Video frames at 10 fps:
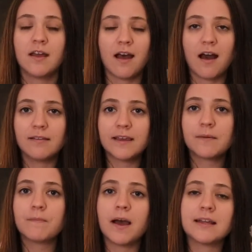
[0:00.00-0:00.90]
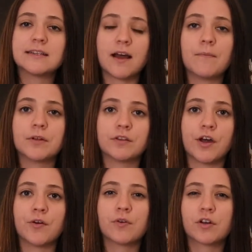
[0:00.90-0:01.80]
I'll link mine down
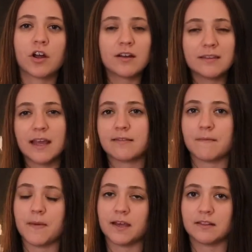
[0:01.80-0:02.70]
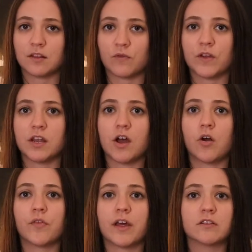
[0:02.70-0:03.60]
below. Currently, as I'm making this
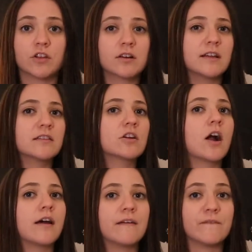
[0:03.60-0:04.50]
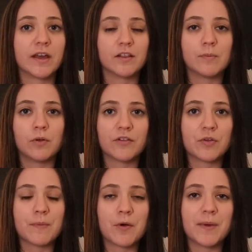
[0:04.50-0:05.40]
video, they look like they're unavailable at
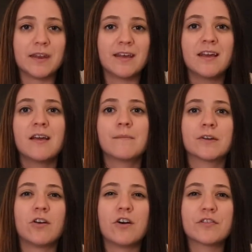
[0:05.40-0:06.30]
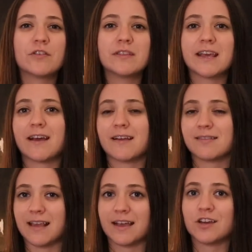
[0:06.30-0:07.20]
the moment, but I'll also link a
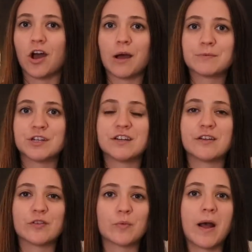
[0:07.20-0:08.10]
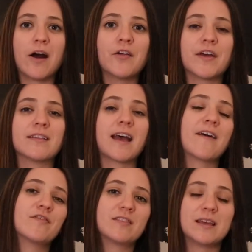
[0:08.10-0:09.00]
second option as well that
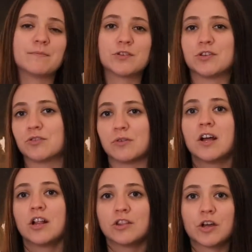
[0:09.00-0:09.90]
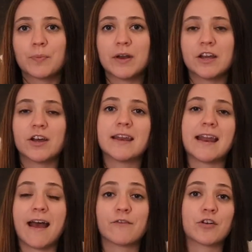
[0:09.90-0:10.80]
have seemed to look pretty good and
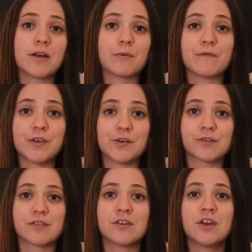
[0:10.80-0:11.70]
have great reviews.